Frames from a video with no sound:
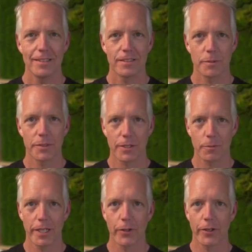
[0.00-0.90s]
It's almost like a
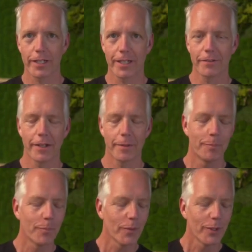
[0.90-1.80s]
Radiohead kind of vibe.
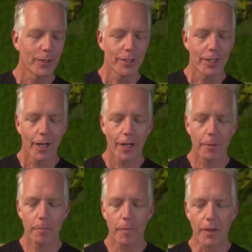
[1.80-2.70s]

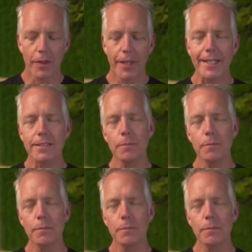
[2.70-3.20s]
That's